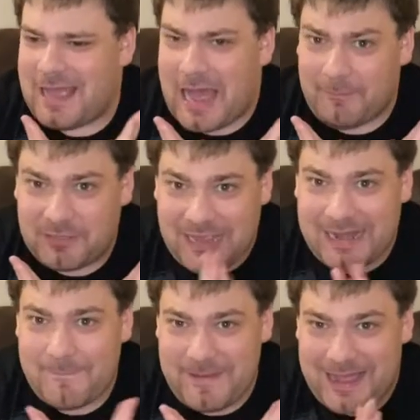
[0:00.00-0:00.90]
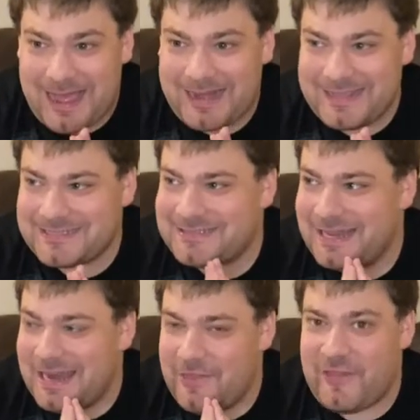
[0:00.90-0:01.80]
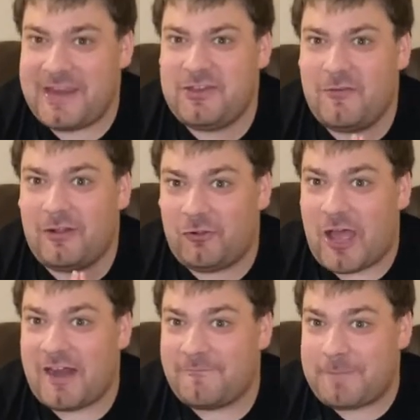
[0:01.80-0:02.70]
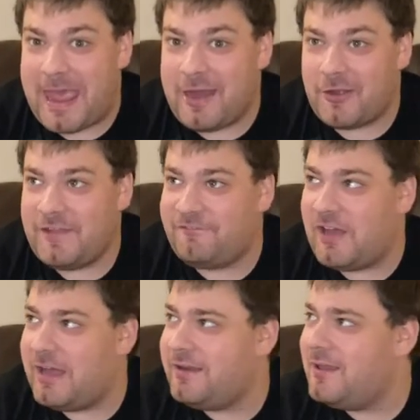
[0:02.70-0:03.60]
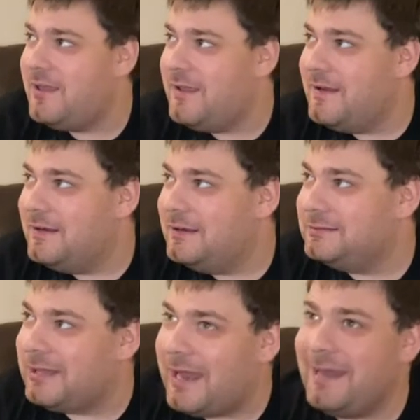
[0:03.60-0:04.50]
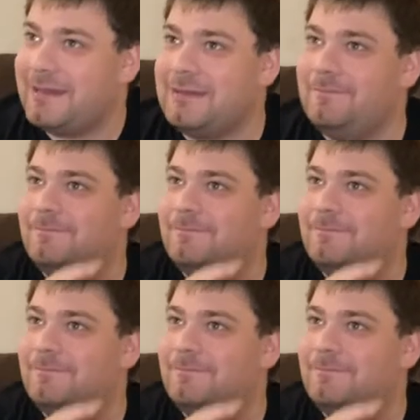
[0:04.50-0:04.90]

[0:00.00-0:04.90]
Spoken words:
I'm gonna be honest, they do a lot of parody fun, like